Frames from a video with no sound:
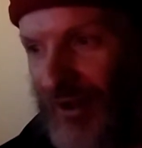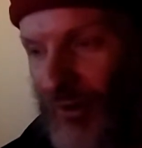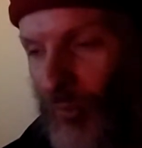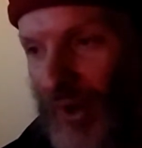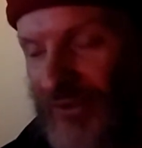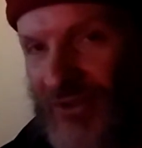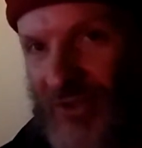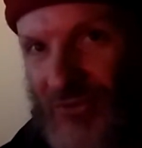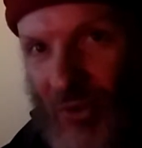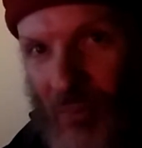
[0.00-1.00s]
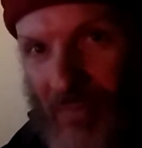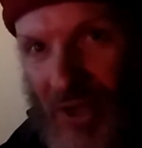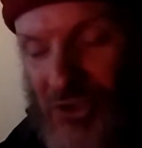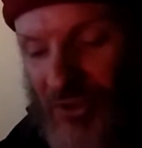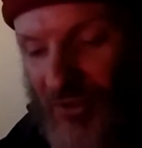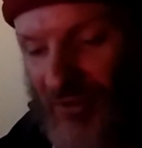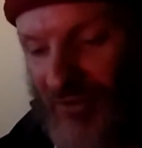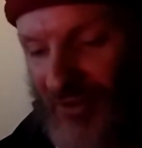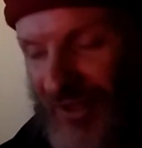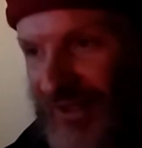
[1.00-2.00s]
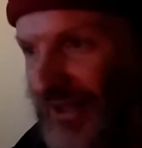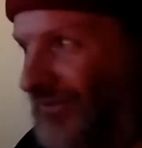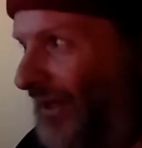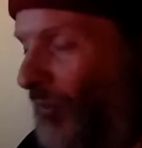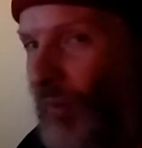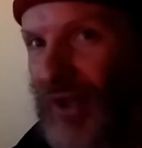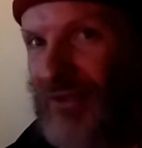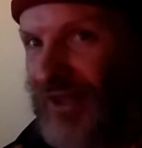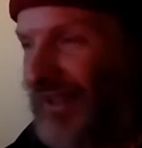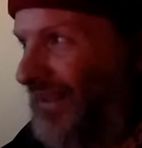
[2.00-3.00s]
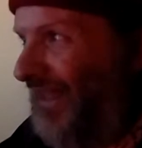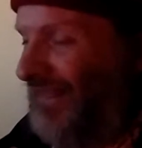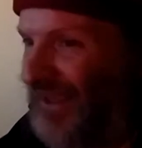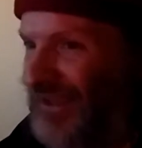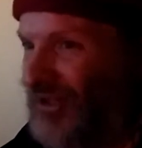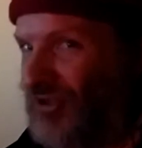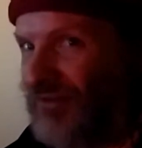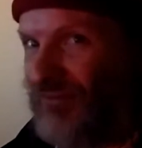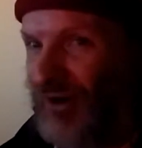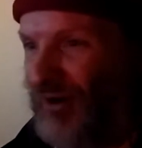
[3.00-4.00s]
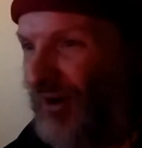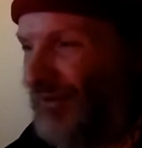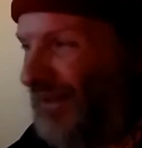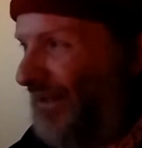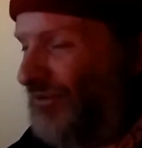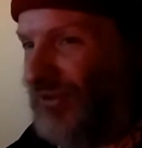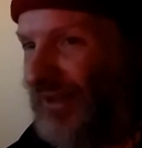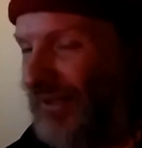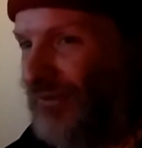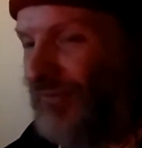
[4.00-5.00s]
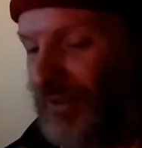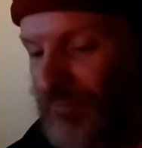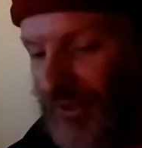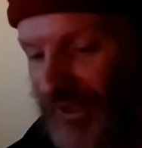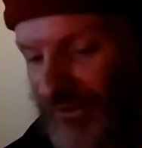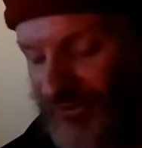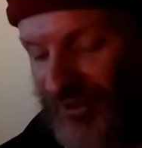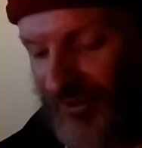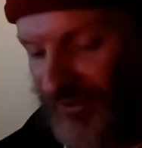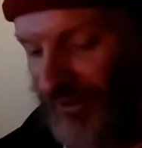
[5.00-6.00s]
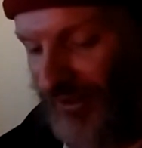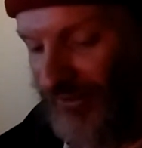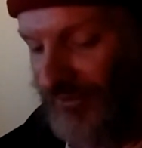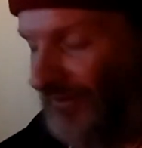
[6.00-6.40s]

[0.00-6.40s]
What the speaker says: weighs in is so measured. It's like one kind they each are like selectively placed here and there.